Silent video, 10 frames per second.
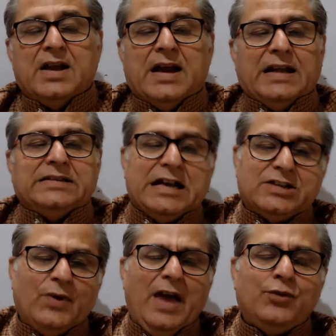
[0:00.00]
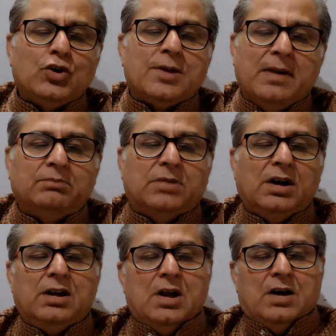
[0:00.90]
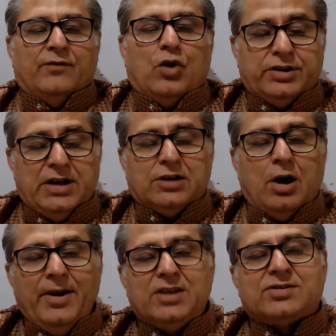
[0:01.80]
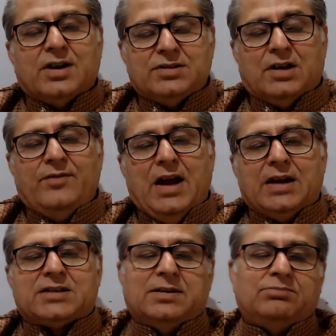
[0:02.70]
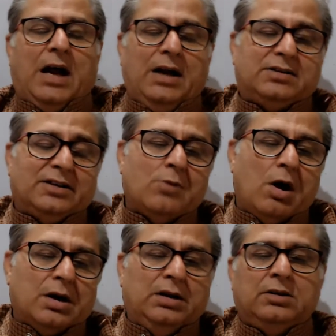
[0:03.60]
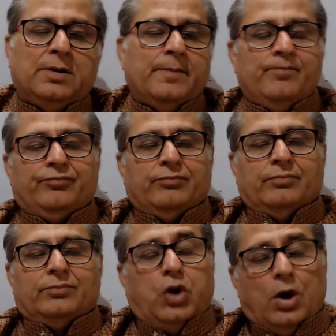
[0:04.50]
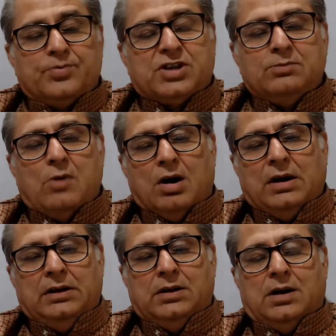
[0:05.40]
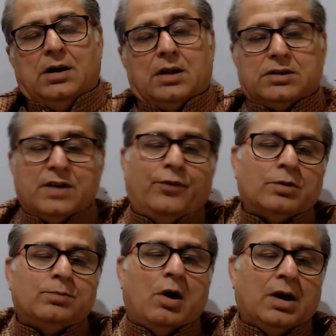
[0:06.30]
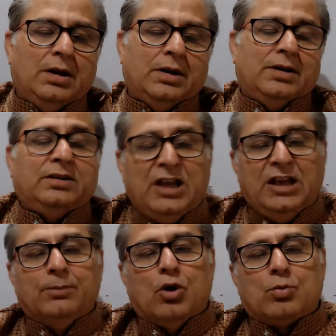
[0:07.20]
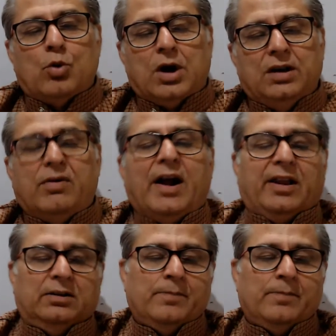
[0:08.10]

And that's why if you remember, for the atomic structure, we had some Dalton model, Thomson model, Rutherford model, Niels Bohr model. Why?